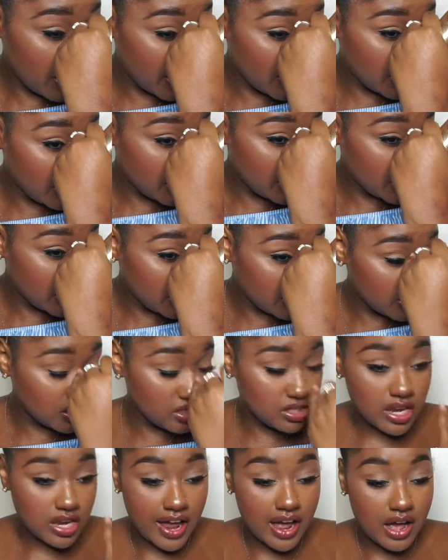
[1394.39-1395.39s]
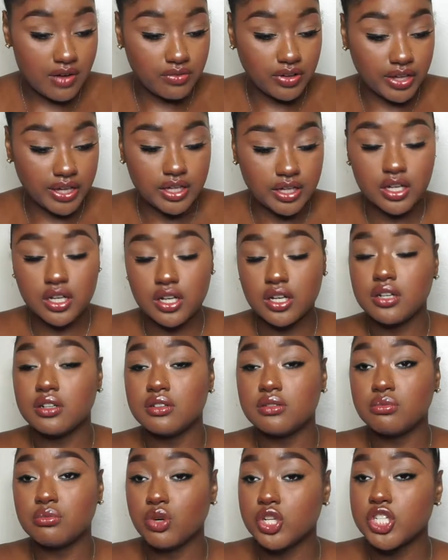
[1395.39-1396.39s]
and I needed to have like
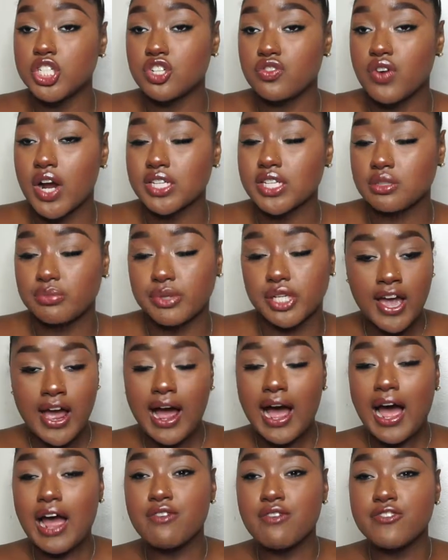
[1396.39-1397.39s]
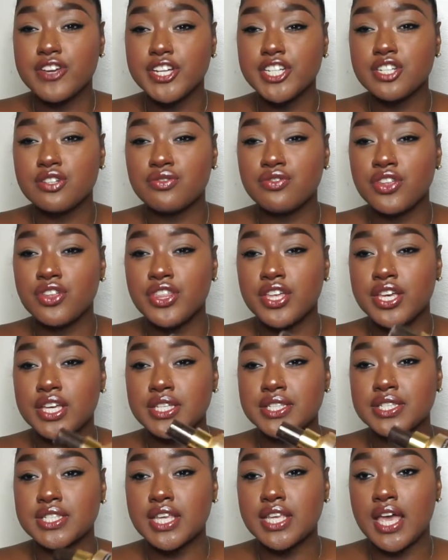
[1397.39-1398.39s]
a moisturizer. I reached for
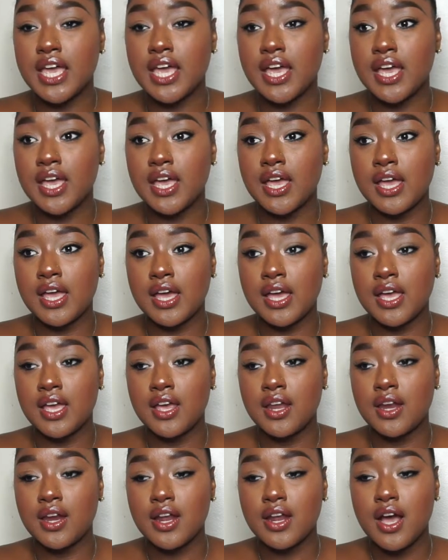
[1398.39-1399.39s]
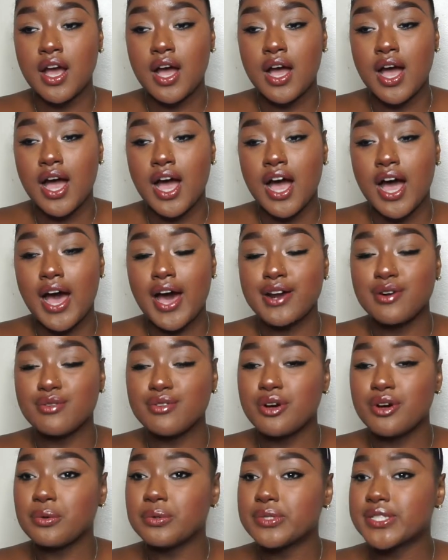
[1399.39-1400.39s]
this and I don't
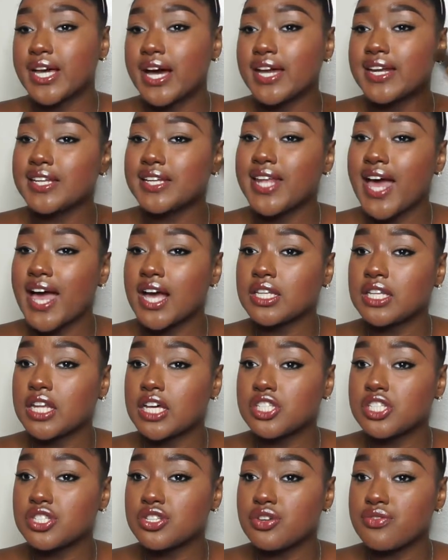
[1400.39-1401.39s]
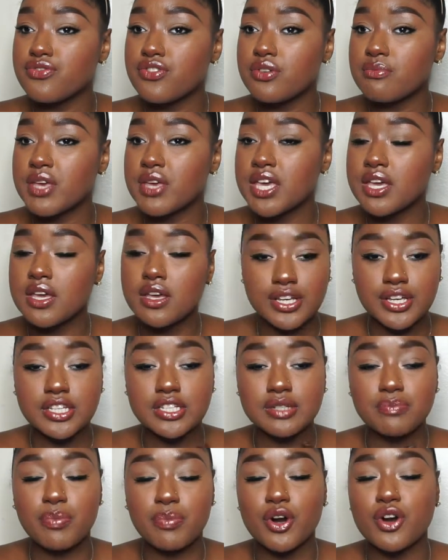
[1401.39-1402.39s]
know, it's kind of lackluster for me.
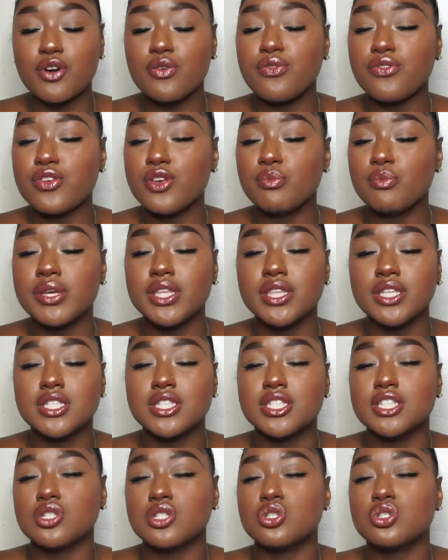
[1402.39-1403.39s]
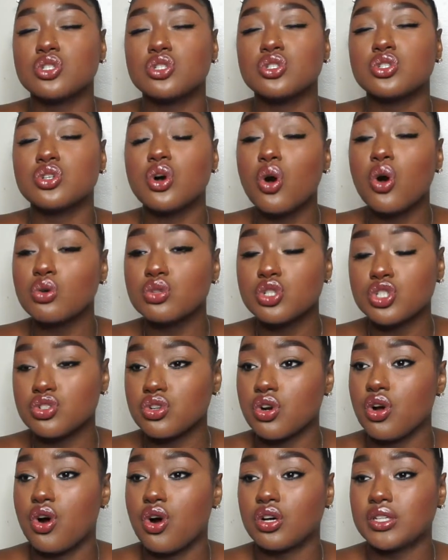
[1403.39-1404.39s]
The perfume in this is so
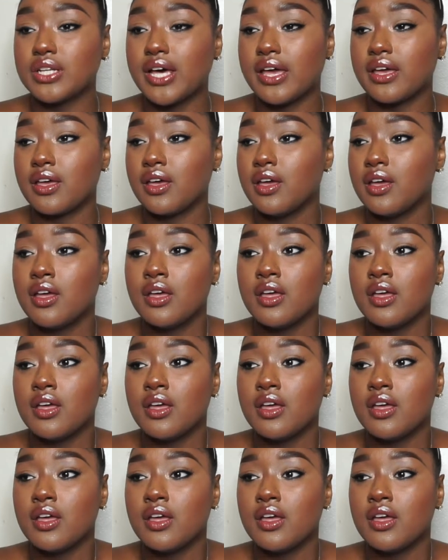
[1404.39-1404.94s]
strong, like